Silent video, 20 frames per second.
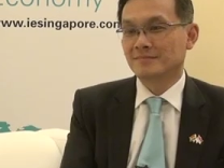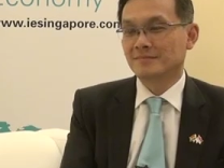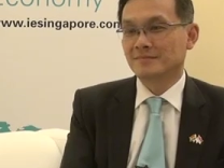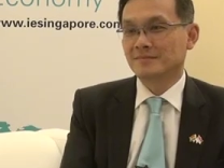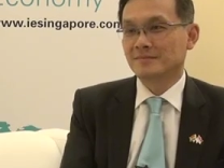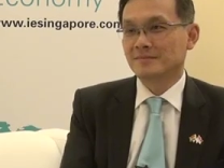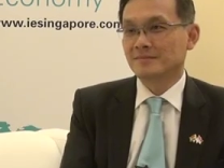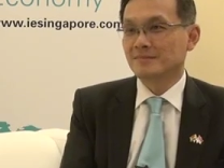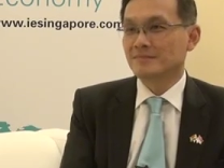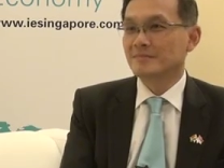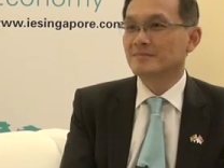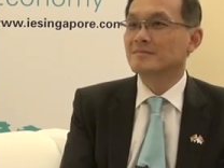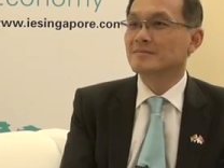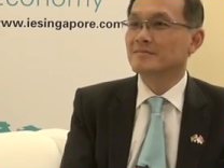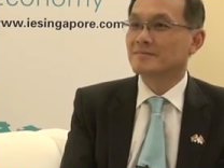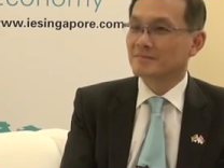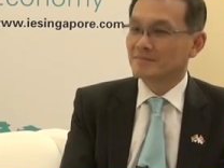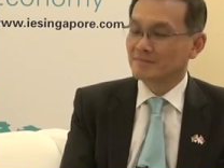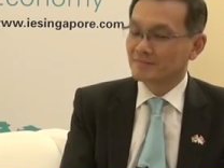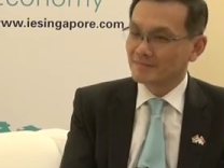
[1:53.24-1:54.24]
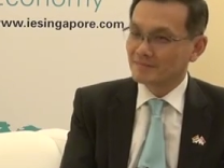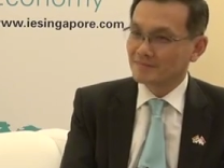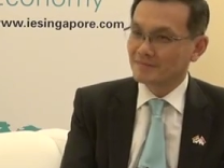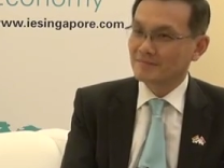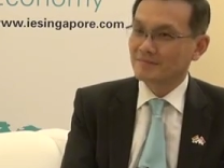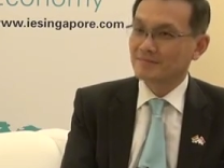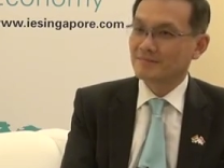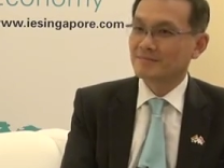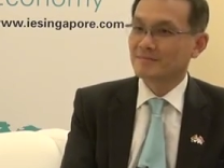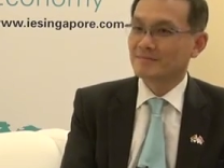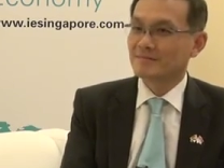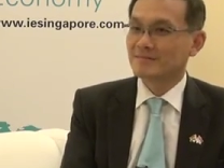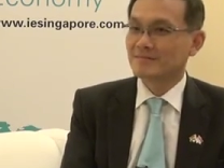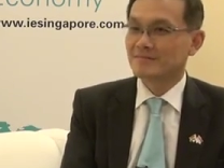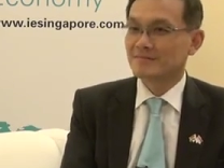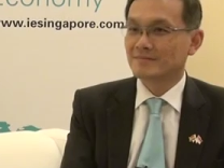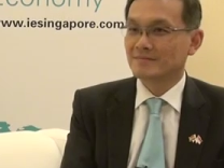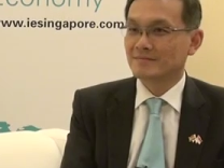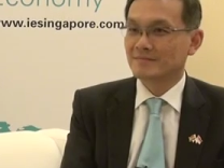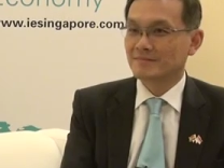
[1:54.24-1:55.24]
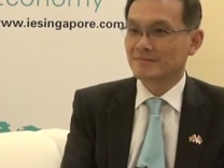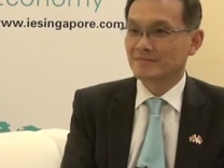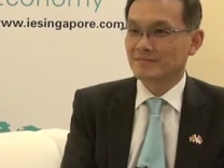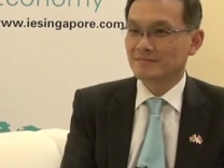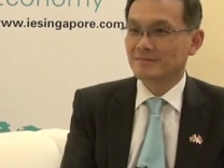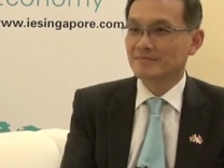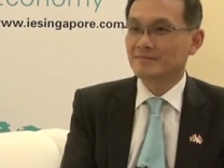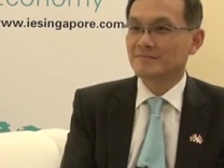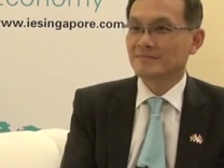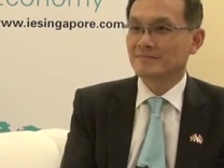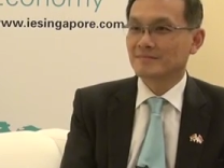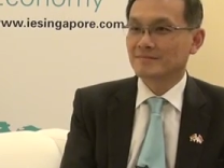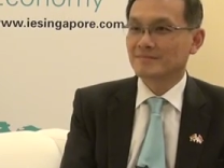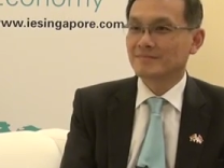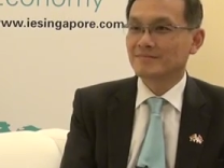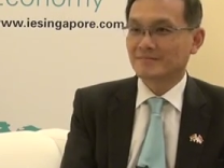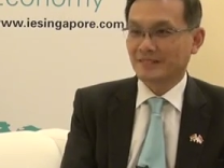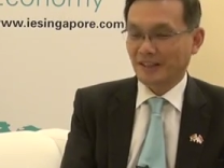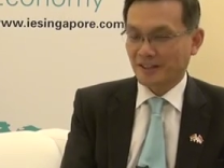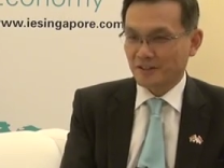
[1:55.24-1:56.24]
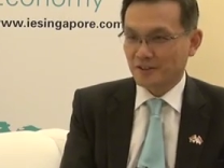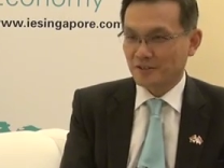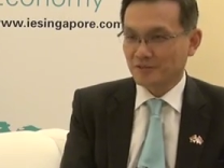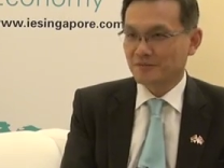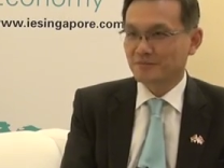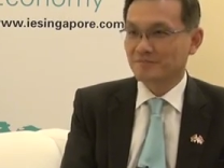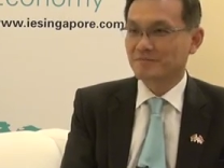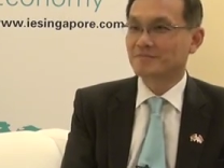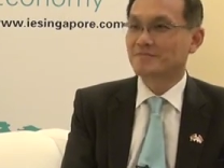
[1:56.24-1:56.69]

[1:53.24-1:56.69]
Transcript: Thank you so much for talking to ETV News, sir. Thank you.